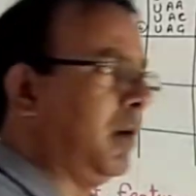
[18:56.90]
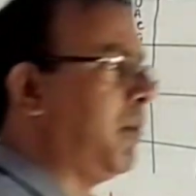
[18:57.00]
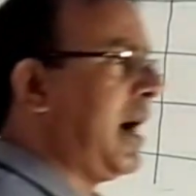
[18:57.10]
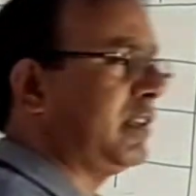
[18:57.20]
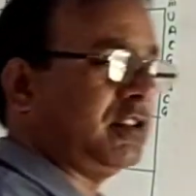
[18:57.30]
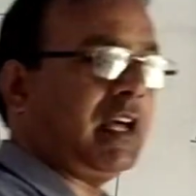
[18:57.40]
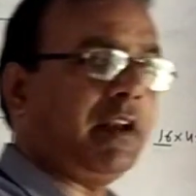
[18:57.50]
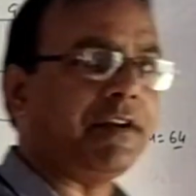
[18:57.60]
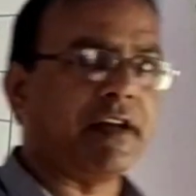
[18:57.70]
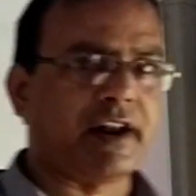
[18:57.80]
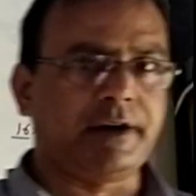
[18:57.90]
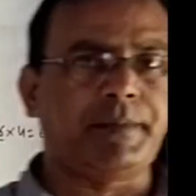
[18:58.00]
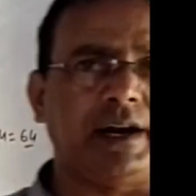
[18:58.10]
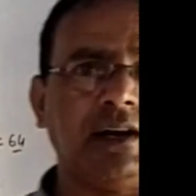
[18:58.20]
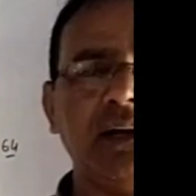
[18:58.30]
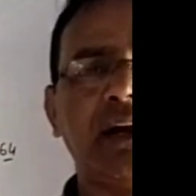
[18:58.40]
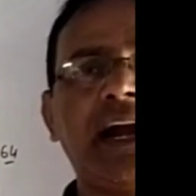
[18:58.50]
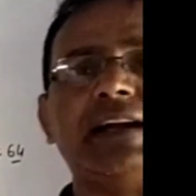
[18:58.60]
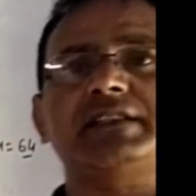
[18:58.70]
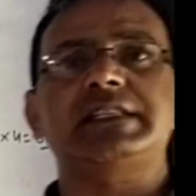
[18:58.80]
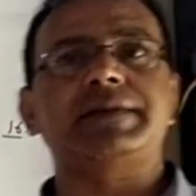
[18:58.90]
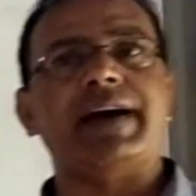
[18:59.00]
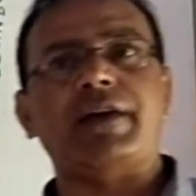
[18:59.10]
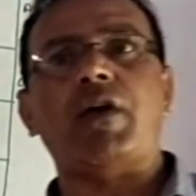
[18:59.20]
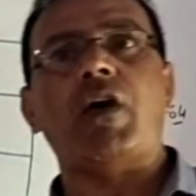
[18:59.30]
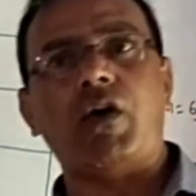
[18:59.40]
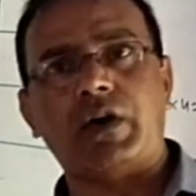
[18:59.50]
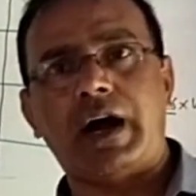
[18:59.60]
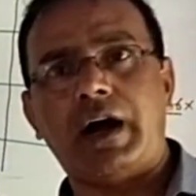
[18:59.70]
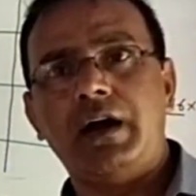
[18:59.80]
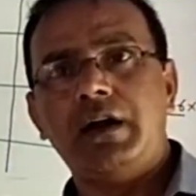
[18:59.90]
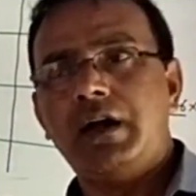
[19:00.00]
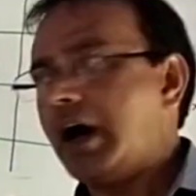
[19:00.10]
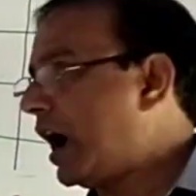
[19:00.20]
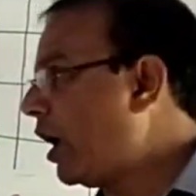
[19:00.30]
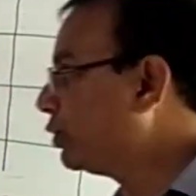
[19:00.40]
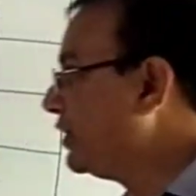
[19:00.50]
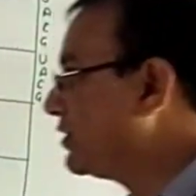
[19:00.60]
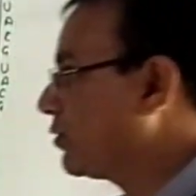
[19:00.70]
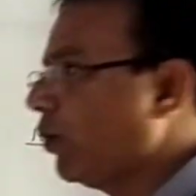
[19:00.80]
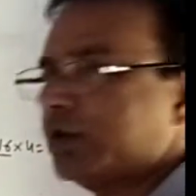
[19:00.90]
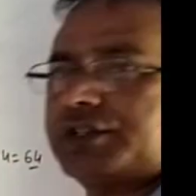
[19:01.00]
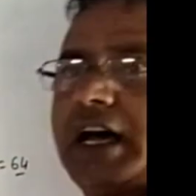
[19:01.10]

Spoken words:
Marshall Nierenberg and Severo Oka. How these codes